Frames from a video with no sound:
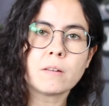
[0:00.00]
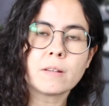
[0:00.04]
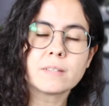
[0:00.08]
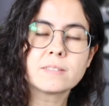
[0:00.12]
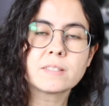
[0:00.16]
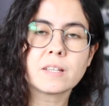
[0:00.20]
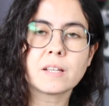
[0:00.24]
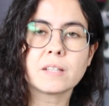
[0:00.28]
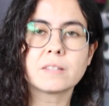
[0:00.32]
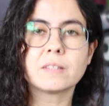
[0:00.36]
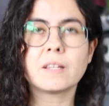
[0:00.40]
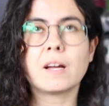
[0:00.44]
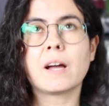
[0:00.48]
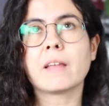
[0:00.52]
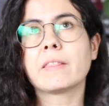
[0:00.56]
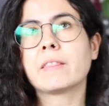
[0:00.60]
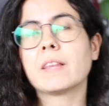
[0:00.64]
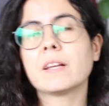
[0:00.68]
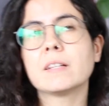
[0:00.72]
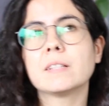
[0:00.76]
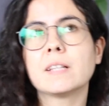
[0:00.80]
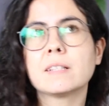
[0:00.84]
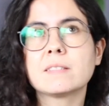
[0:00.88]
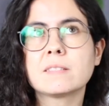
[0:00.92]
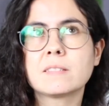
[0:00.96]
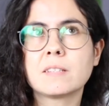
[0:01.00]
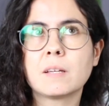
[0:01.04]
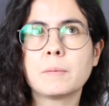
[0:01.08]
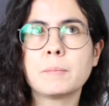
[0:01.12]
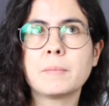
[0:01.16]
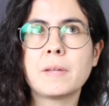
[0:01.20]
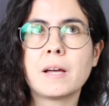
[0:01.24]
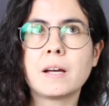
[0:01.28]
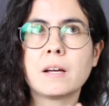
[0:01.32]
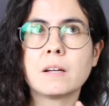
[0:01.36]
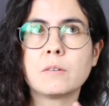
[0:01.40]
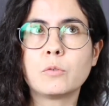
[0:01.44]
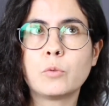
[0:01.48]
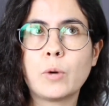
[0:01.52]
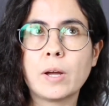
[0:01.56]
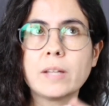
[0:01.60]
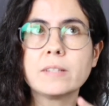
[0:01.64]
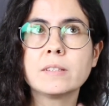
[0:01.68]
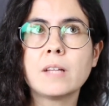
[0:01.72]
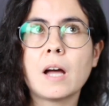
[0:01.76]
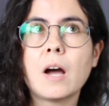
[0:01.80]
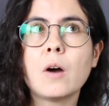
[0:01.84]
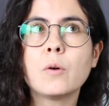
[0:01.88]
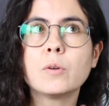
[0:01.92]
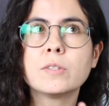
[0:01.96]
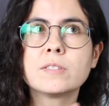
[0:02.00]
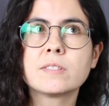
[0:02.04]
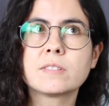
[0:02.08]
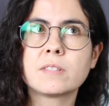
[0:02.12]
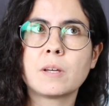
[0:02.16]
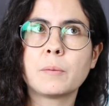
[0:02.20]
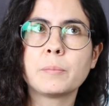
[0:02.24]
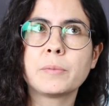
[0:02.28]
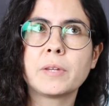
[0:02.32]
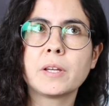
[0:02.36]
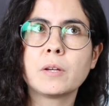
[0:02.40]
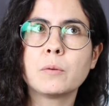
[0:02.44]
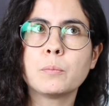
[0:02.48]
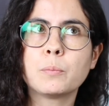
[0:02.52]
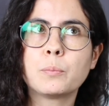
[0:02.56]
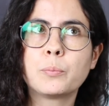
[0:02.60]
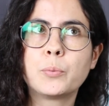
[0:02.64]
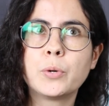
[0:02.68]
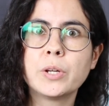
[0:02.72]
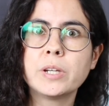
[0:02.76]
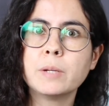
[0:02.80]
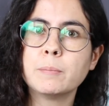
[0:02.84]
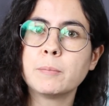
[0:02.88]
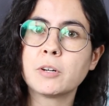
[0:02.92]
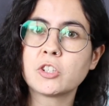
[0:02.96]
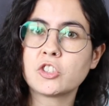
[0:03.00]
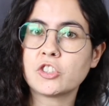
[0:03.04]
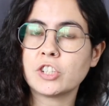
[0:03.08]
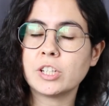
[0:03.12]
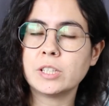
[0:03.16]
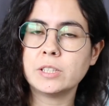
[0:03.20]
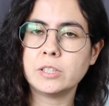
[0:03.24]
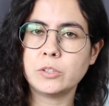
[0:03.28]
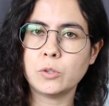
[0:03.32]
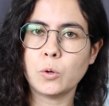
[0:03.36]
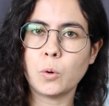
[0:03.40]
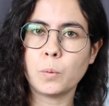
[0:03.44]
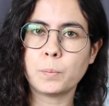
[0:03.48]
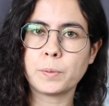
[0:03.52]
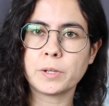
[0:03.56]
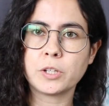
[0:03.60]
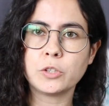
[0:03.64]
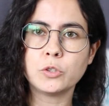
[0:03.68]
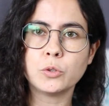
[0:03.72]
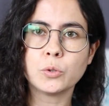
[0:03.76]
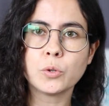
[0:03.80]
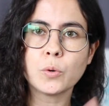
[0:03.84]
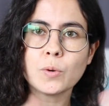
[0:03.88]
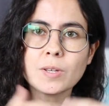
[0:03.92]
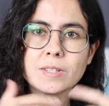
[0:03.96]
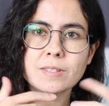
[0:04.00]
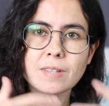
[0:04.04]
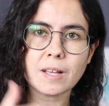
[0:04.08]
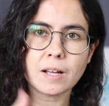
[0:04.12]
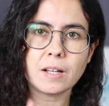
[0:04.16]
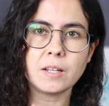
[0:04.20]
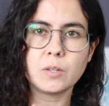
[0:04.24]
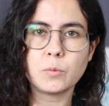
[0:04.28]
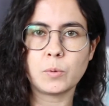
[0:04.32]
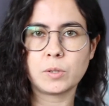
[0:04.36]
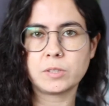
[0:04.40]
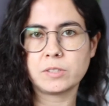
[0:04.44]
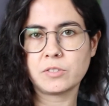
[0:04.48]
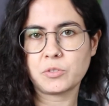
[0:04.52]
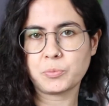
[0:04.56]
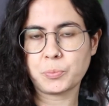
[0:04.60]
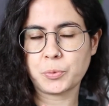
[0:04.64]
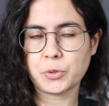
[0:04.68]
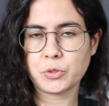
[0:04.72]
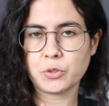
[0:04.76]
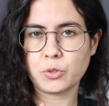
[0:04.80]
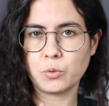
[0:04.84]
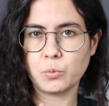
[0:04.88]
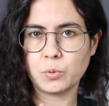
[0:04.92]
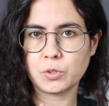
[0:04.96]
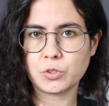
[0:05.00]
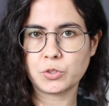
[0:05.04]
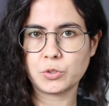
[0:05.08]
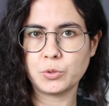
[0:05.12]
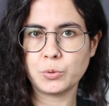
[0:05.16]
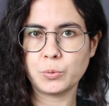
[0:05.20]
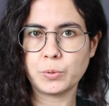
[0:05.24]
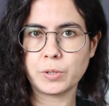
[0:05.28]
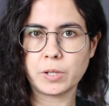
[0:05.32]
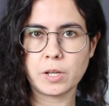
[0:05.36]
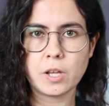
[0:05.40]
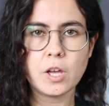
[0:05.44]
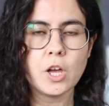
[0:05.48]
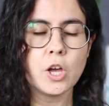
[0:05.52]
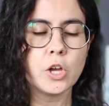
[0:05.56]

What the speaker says: I think that some right now it's something pretty much in the open. You know exactly what this person was doing.